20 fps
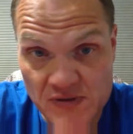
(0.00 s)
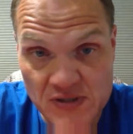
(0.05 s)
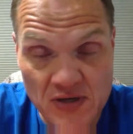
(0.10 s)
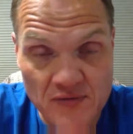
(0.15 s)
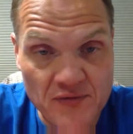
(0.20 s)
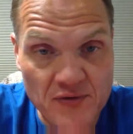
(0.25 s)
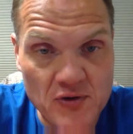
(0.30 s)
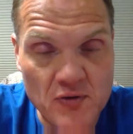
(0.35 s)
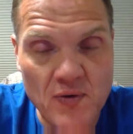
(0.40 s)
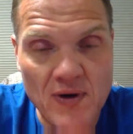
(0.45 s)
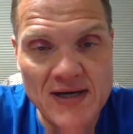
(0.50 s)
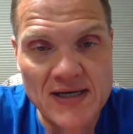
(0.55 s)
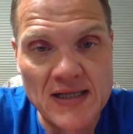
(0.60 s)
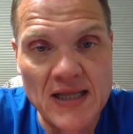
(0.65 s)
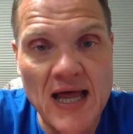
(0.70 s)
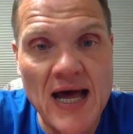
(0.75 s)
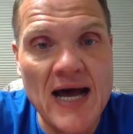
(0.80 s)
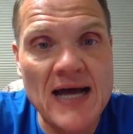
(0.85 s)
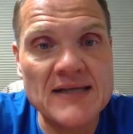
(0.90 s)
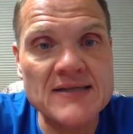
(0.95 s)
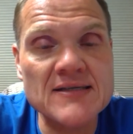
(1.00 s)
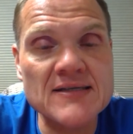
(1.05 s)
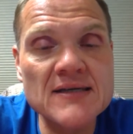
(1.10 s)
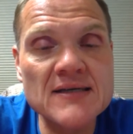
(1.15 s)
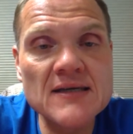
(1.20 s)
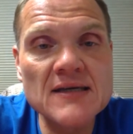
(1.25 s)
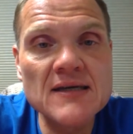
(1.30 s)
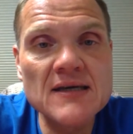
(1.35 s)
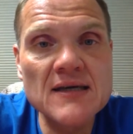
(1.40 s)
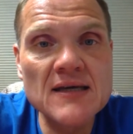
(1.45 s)
suffered quite a lot,
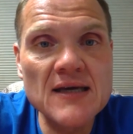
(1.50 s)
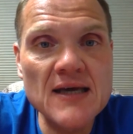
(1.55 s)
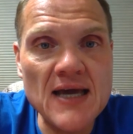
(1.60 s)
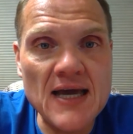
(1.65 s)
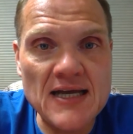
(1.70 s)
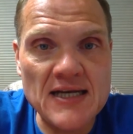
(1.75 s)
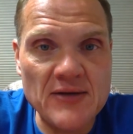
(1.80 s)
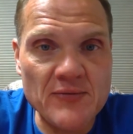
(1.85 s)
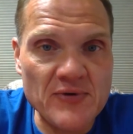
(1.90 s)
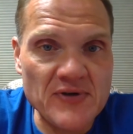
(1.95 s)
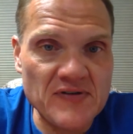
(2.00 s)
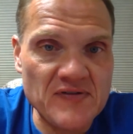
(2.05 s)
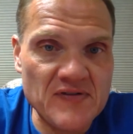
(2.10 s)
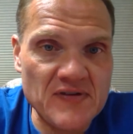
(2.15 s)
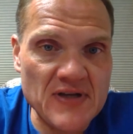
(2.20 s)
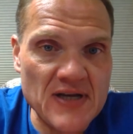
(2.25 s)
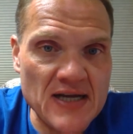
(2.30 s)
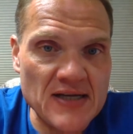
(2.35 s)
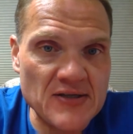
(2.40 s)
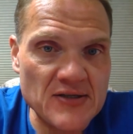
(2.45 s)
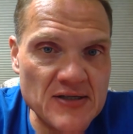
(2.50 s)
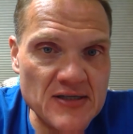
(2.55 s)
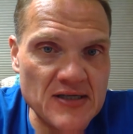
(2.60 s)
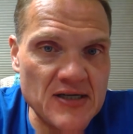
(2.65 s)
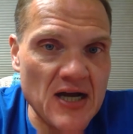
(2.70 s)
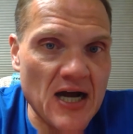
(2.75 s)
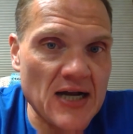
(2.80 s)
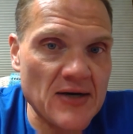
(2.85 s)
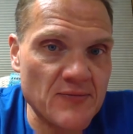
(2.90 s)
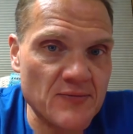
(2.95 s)
and
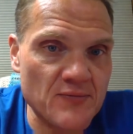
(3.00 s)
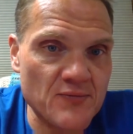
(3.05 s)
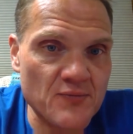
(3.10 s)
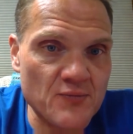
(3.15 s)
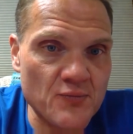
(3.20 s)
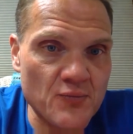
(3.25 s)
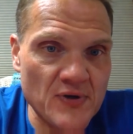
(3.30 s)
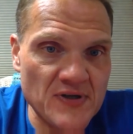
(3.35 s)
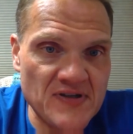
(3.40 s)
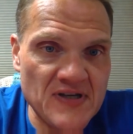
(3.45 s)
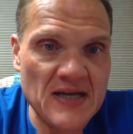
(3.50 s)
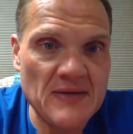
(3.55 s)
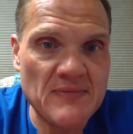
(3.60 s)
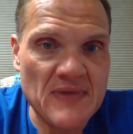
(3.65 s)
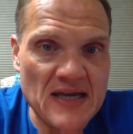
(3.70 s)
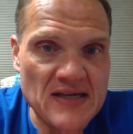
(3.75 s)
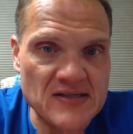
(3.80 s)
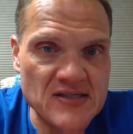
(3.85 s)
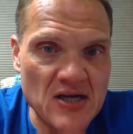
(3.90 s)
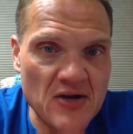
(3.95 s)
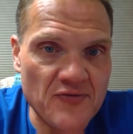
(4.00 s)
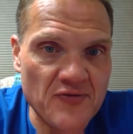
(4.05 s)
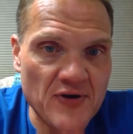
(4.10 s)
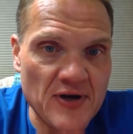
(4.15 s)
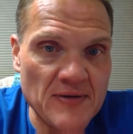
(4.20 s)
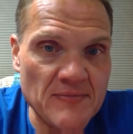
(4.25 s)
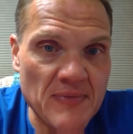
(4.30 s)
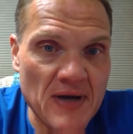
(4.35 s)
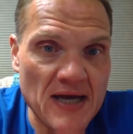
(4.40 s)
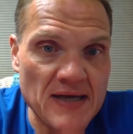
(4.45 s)
God redeemed that
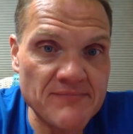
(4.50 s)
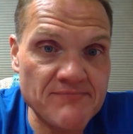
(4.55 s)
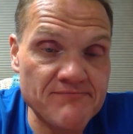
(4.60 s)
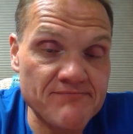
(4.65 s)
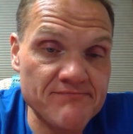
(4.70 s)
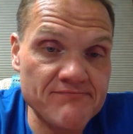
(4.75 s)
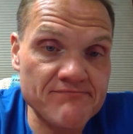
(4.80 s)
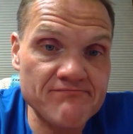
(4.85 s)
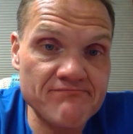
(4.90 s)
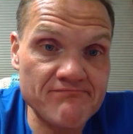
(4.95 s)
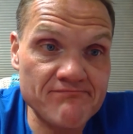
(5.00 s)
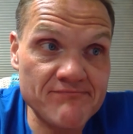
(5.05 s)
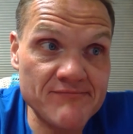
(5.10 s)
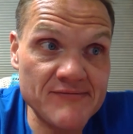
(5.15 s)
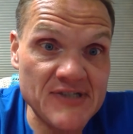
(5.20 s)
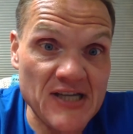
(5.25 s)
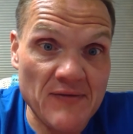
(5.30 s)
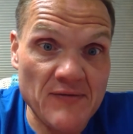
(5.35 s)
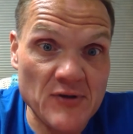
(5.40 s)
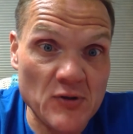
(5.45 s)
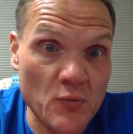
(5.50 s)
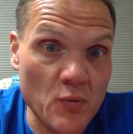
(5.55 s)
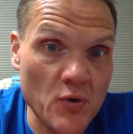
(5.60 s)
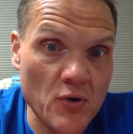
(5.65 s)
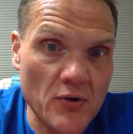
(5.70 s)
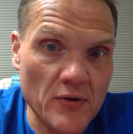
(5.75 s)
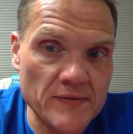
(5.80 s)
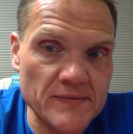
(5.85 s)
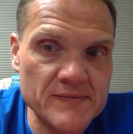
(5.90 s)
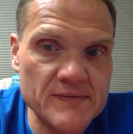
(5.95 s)
suffering by saving the
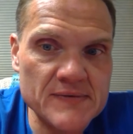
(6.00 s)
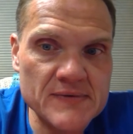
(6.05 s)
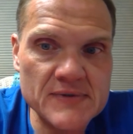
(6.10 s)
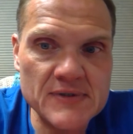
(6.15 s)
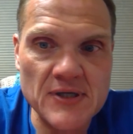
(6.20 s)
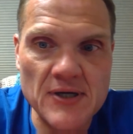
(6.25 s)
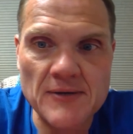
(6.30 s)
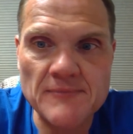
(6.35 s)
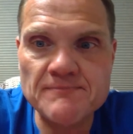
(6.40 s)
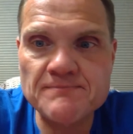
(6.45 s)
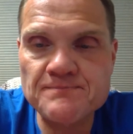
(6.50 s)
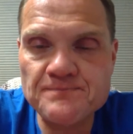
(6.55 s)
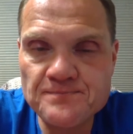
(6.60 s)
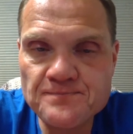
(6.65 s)
world. So,